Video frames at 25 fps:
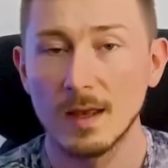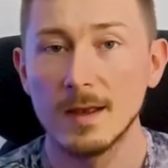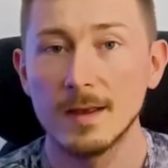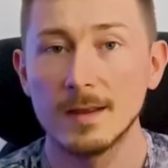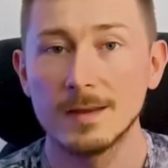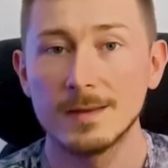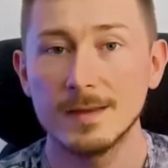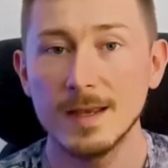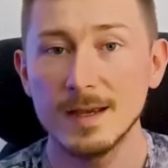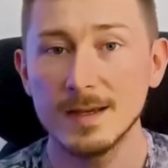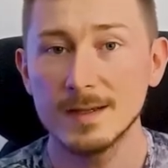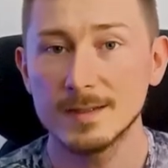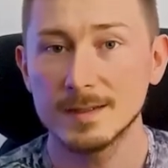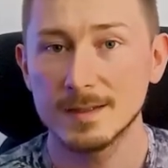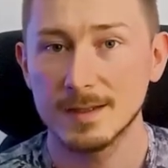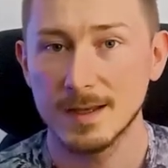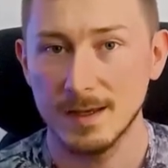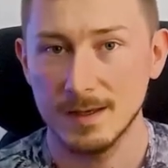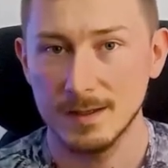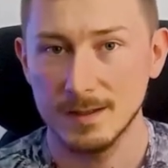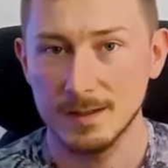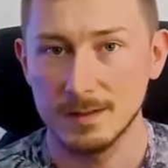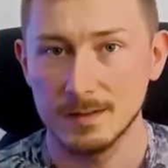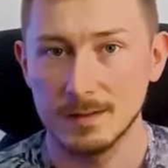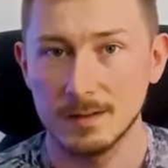Next
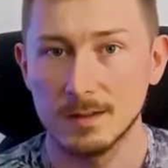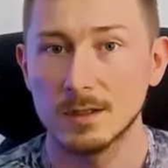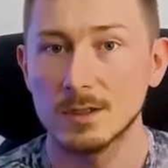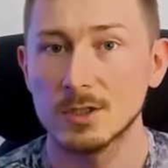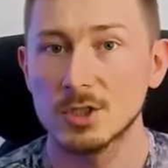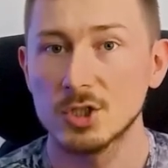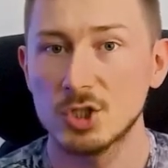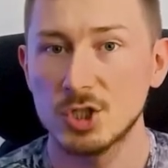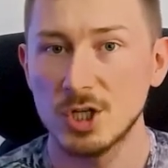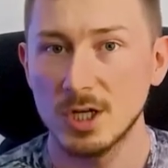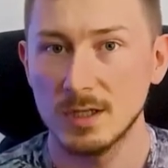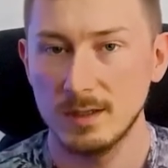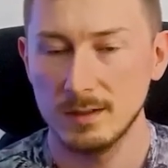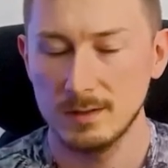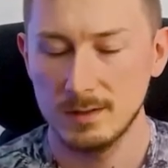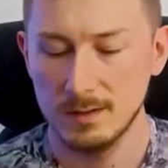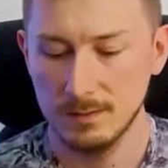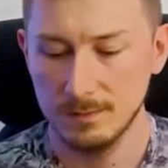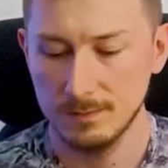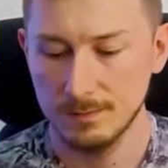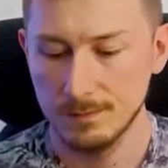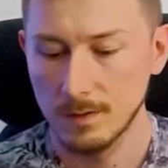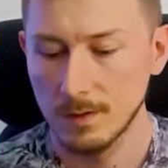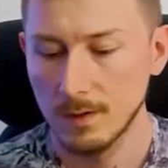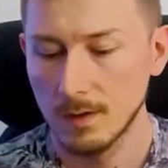case,
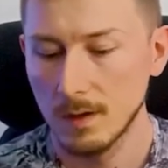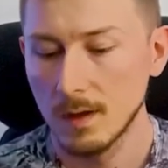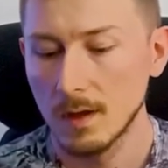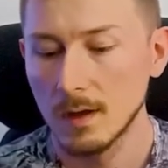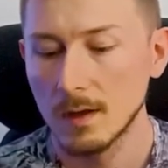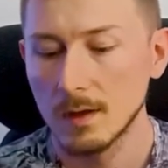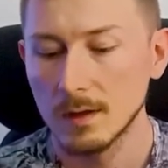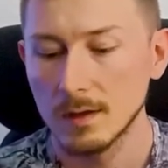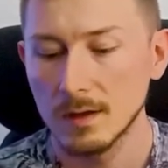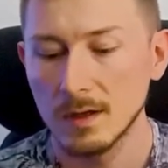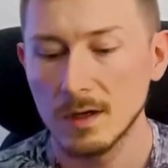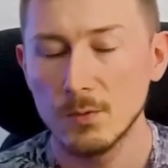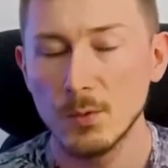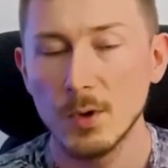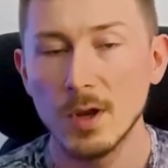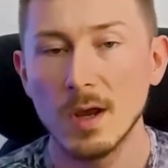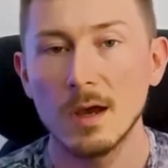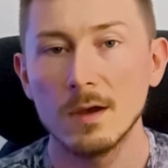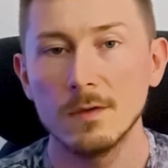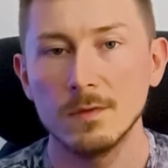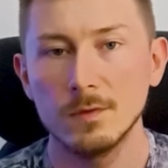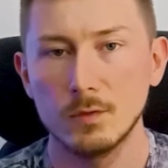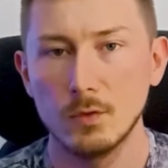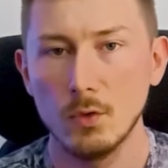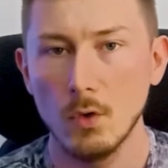genitive. Here we
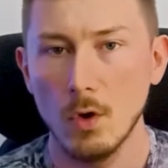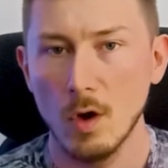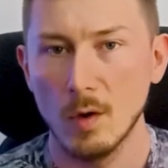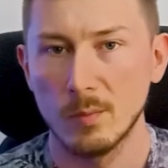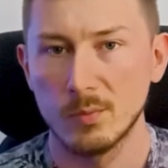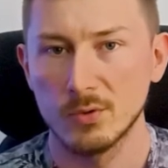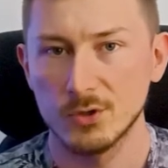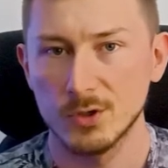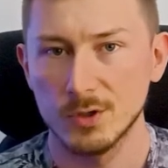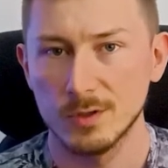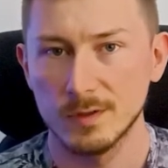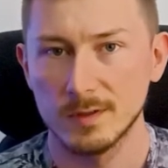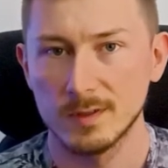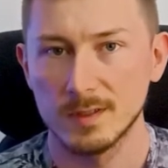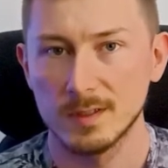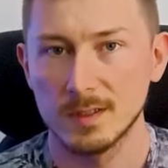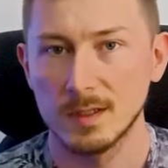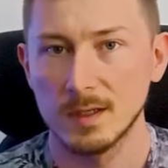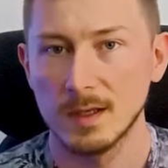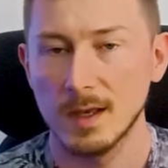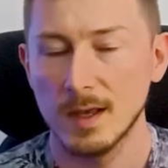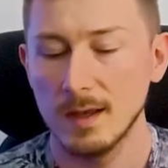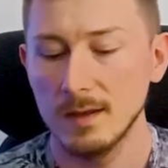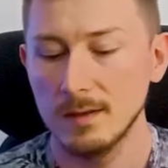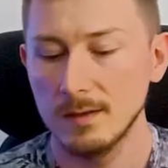have two options,
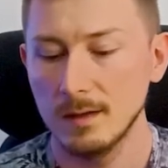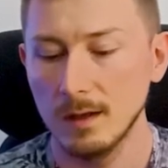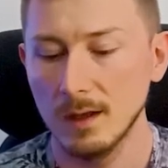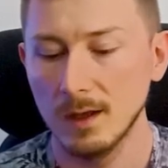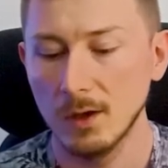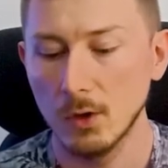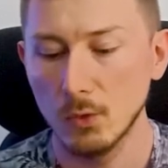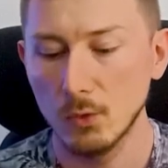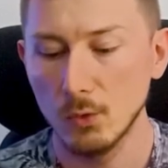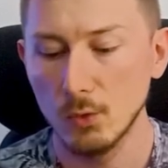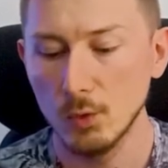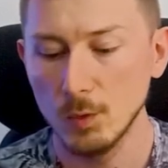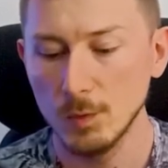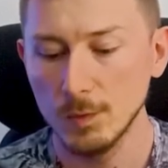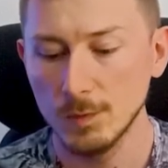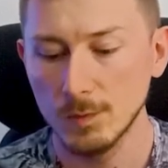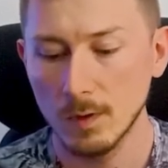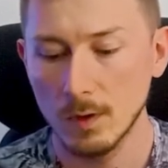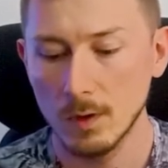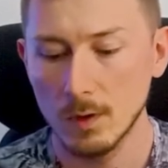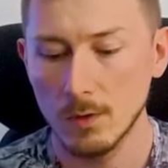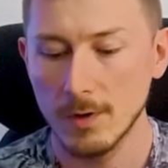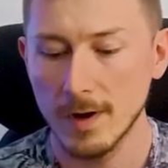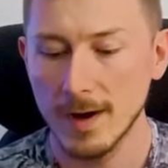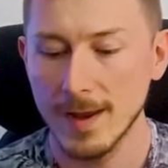ending ów
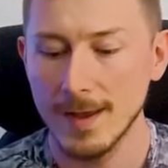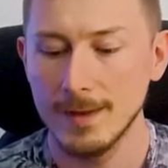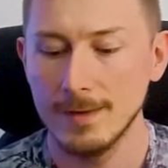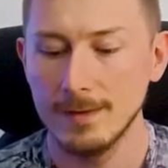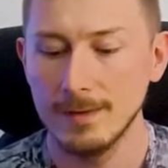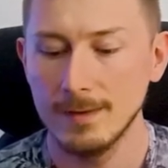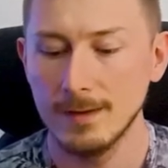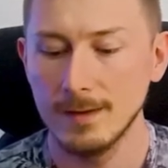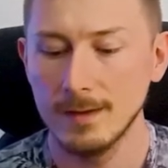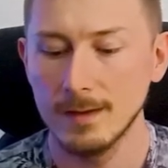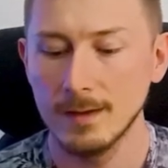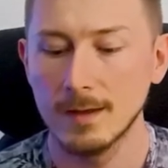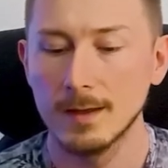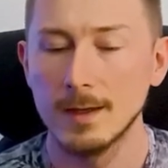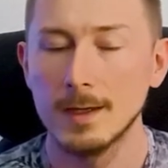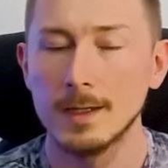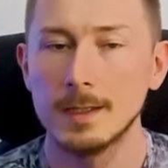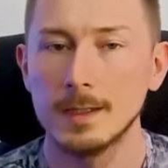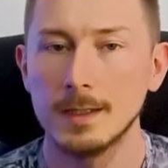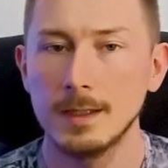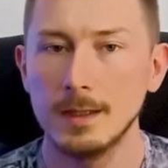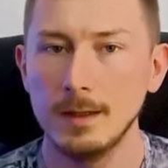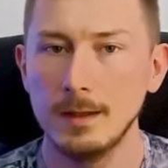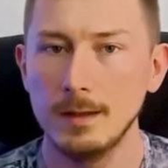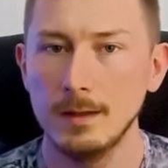or ending
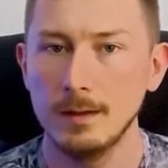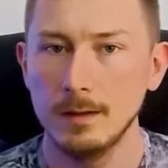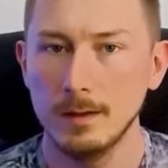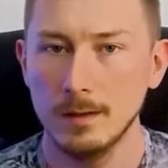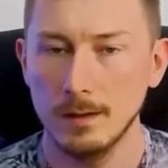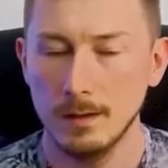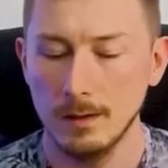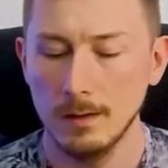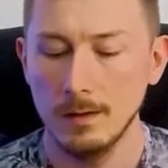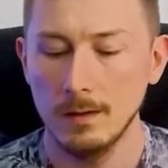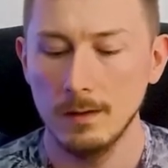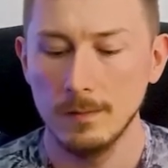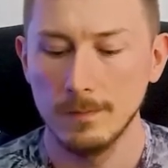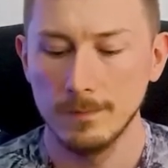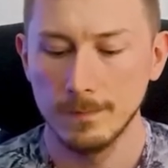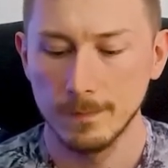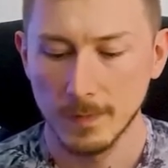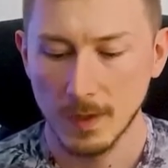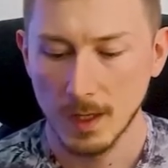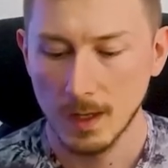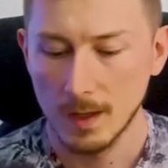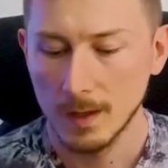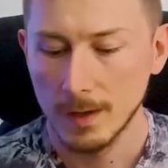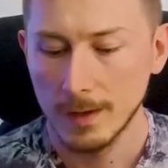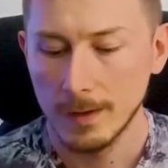I.
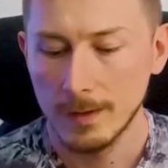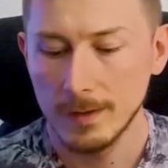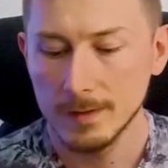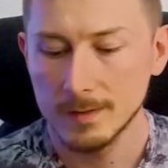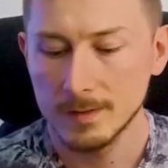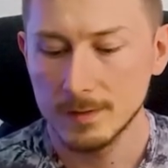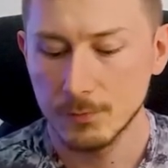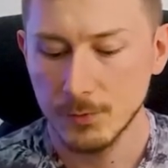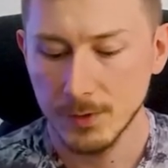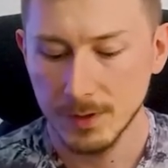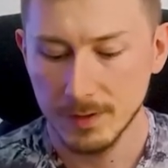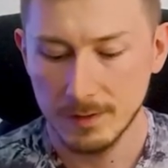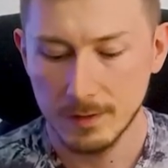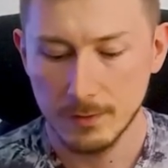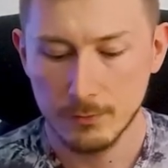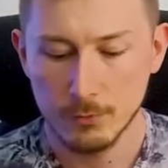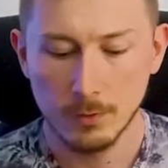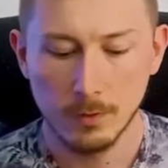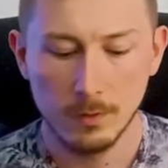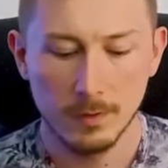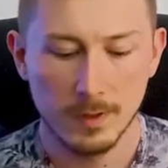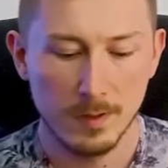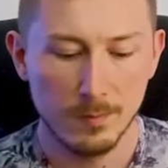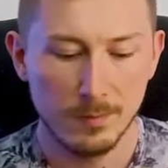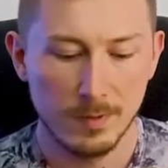Let's read the rule
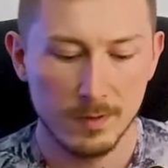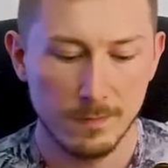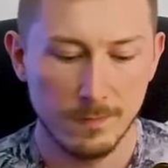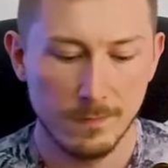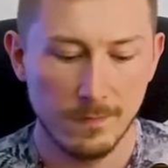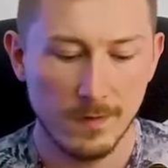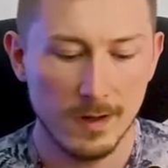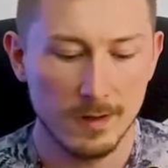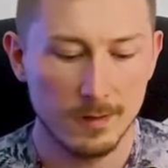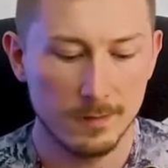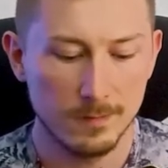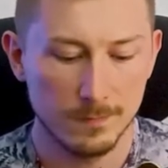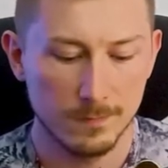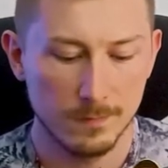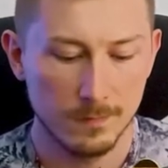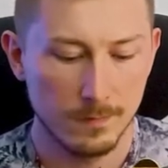number 5.